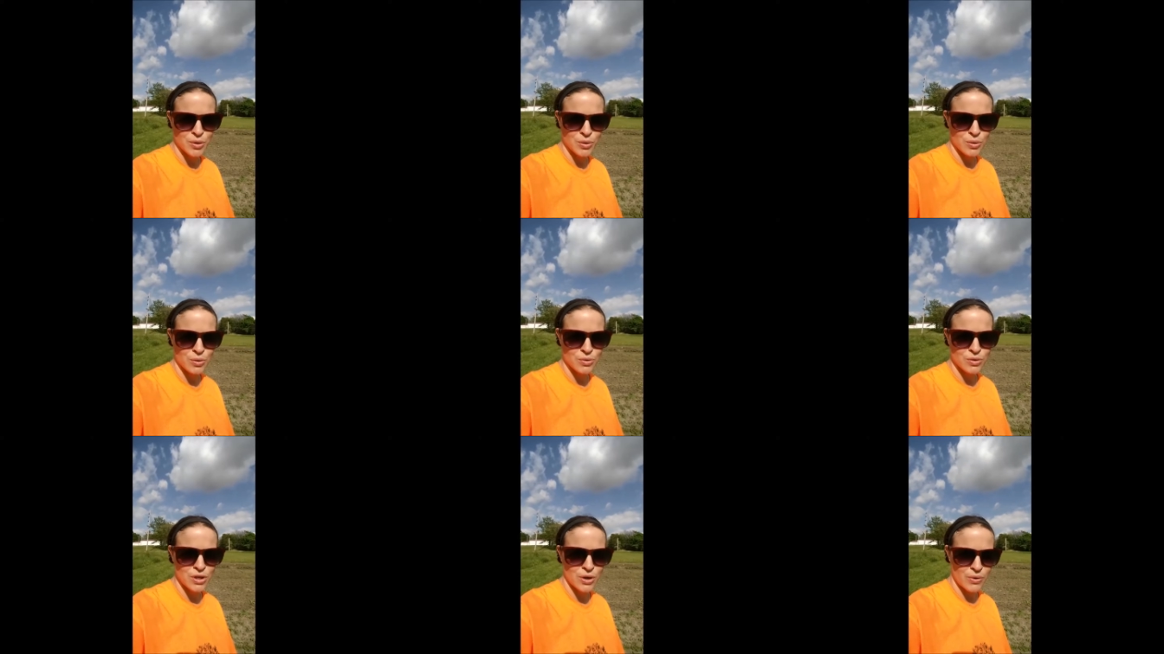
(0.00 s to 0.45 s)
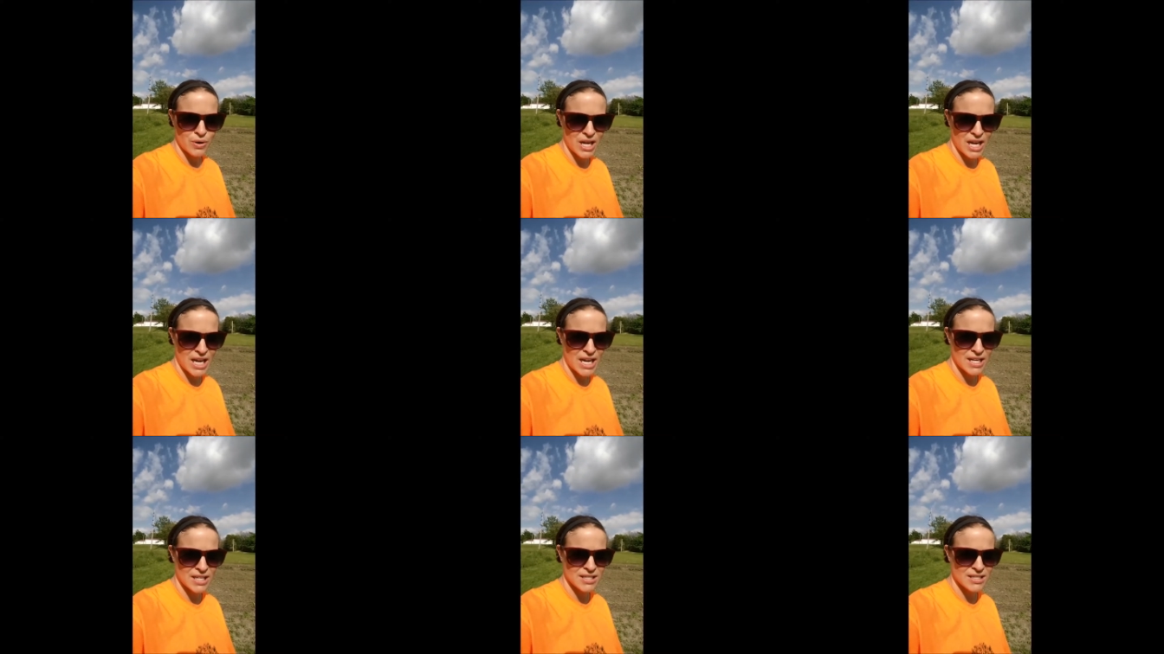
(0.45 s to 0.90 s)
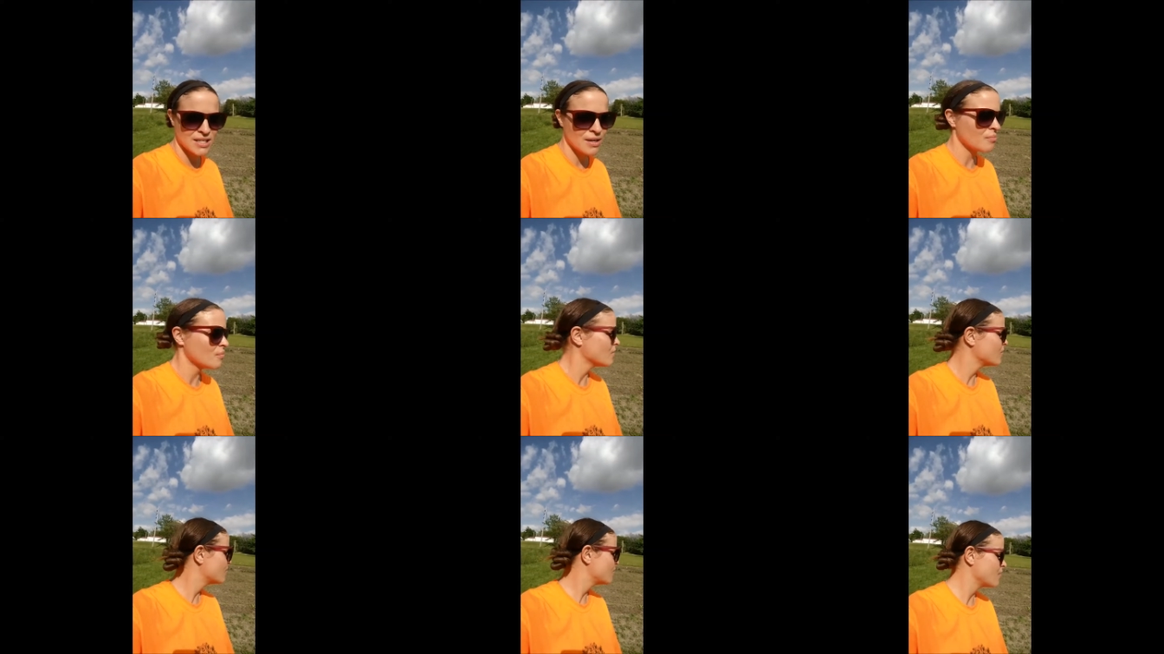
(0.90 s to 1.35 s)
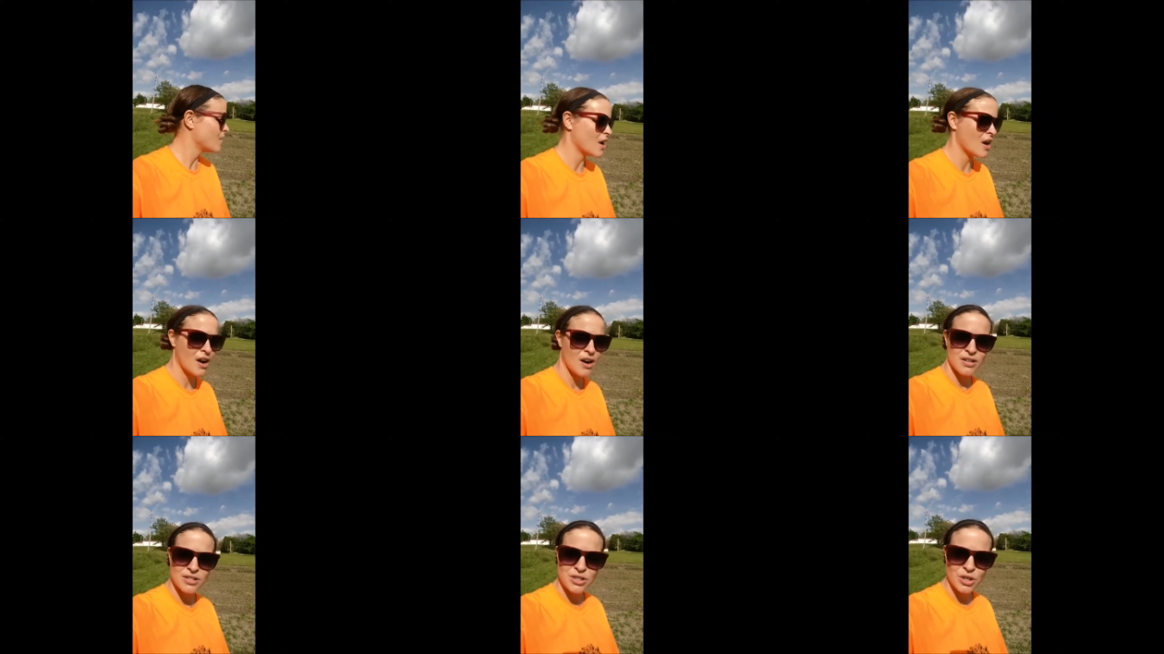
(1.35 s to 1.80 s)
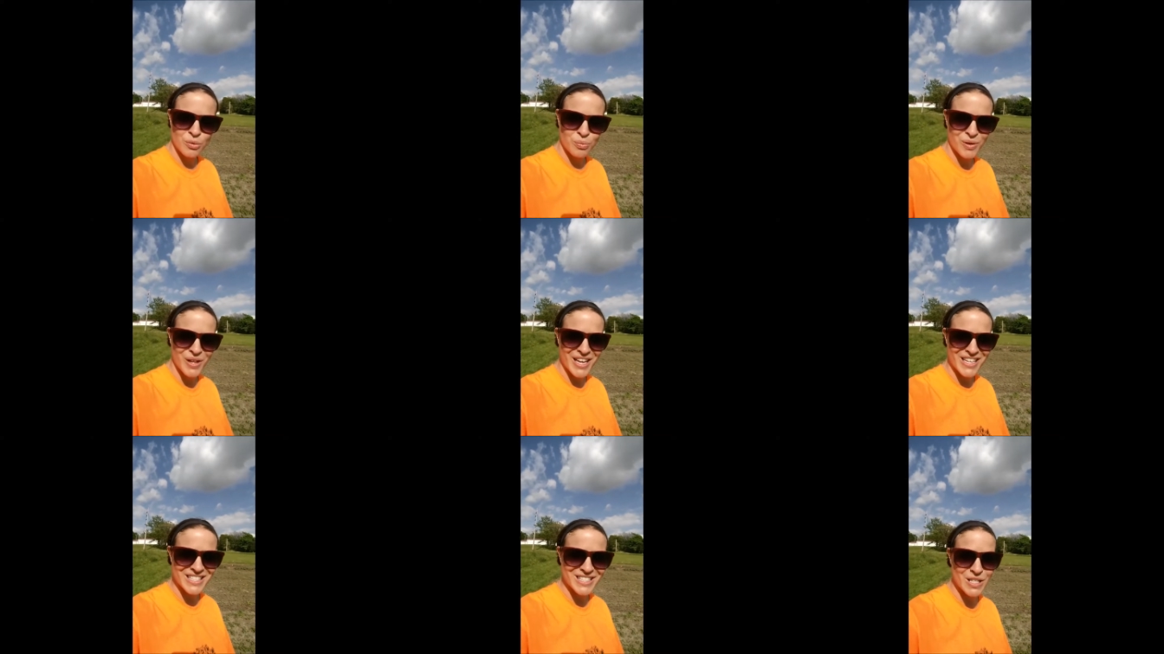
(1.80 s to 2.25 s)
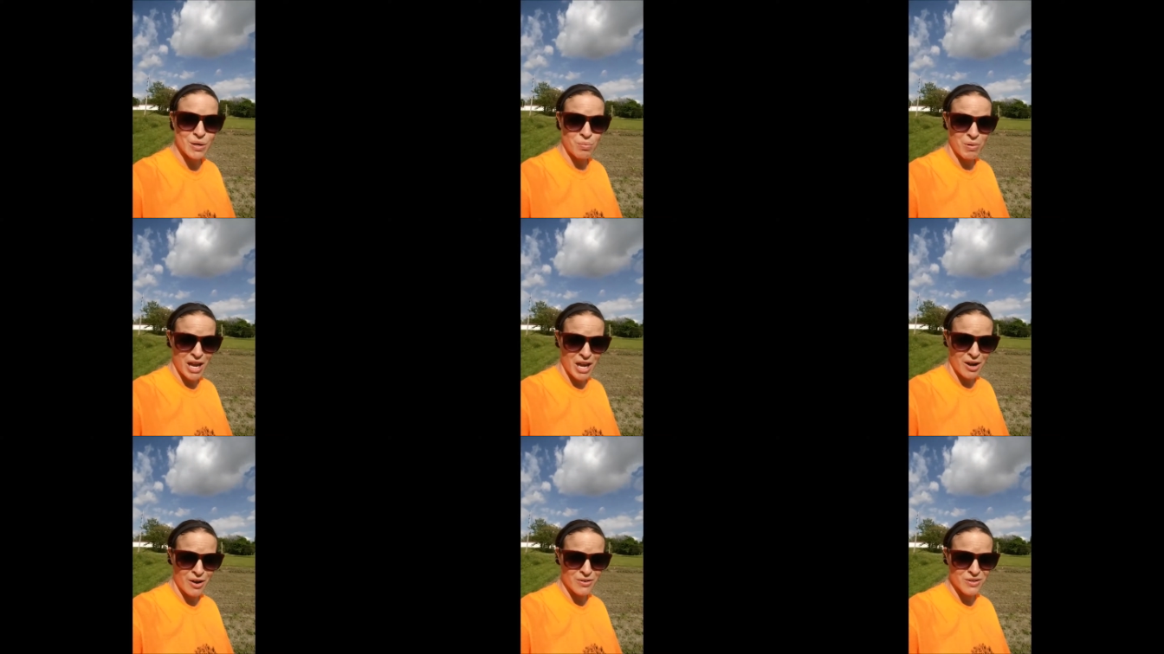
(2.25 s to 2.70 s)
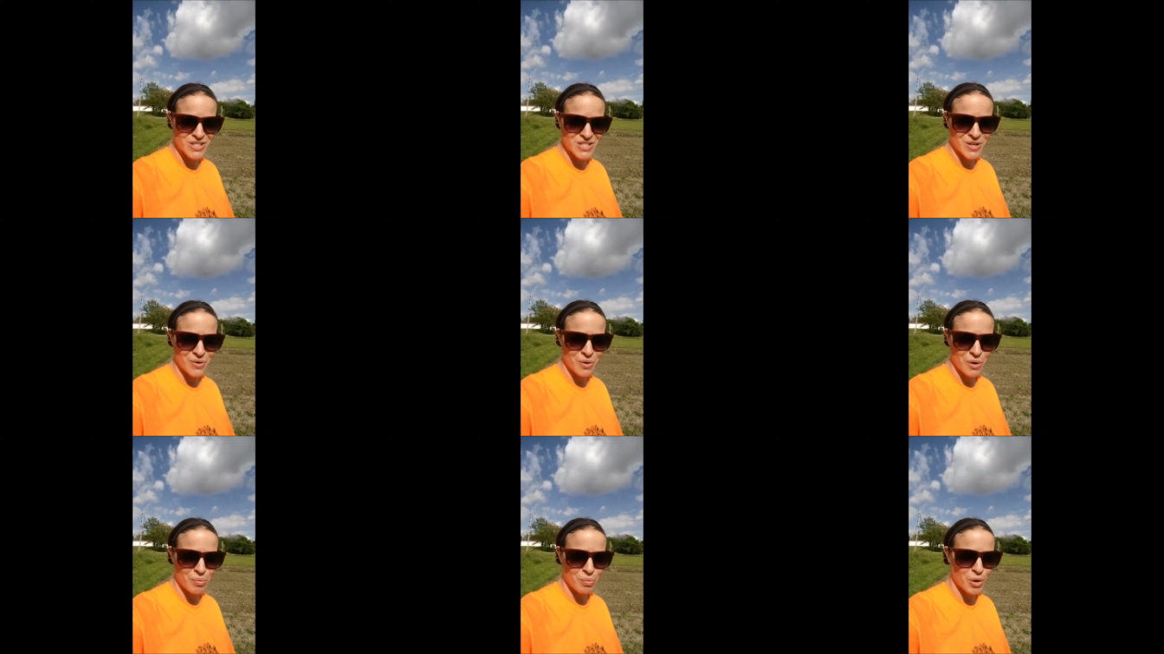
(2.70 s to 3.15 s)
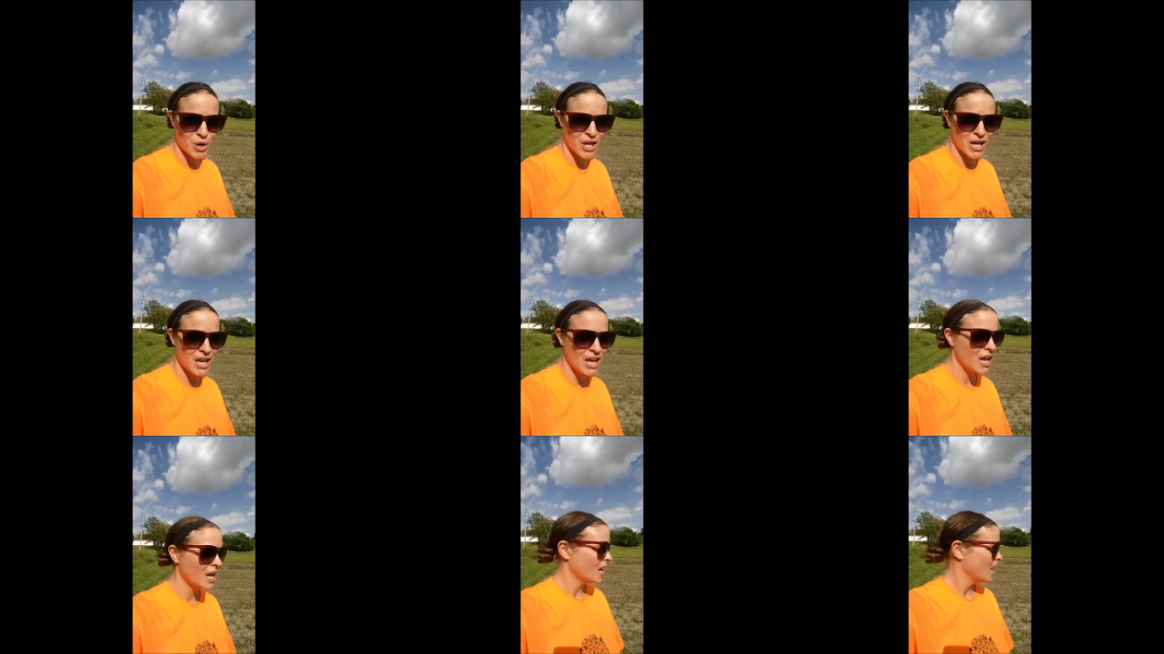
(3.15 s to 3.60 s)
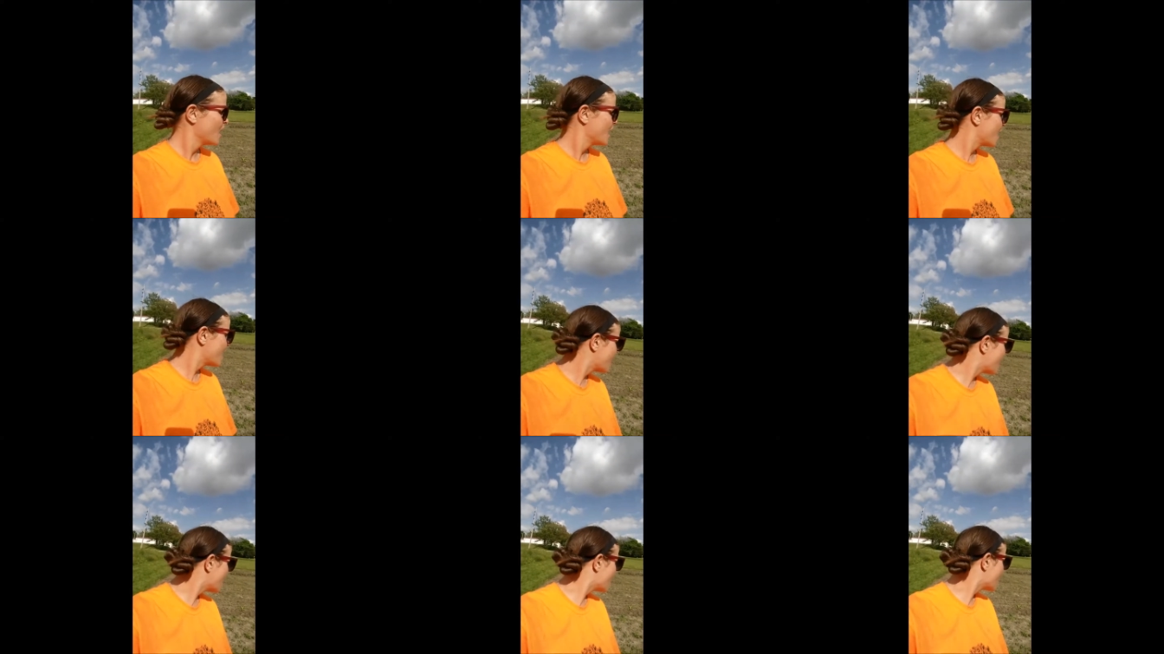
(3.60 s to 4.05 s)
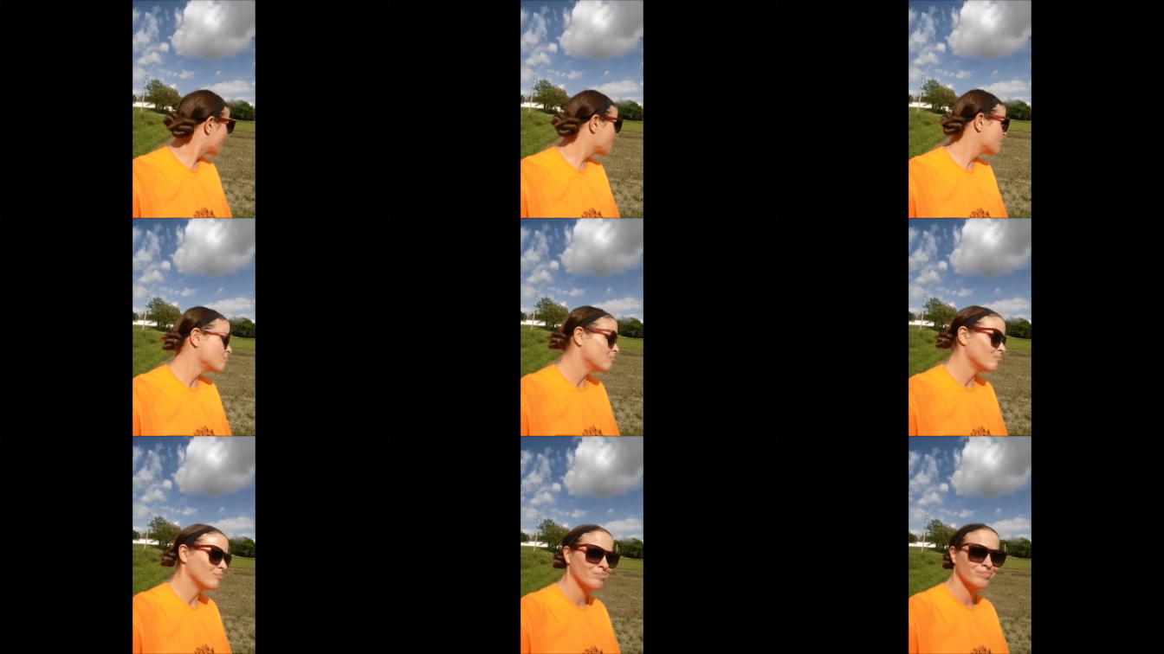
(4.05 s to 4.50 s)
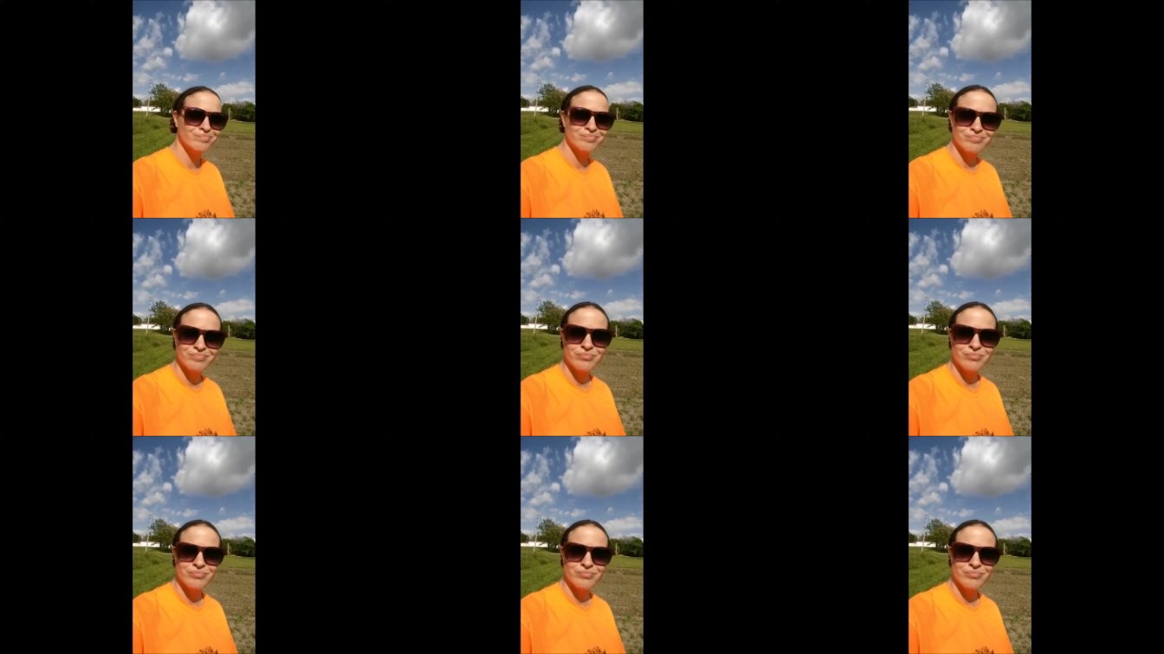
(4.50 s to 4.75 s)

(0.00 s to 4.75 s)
who donated some of their surplus tomatoes. So we put um,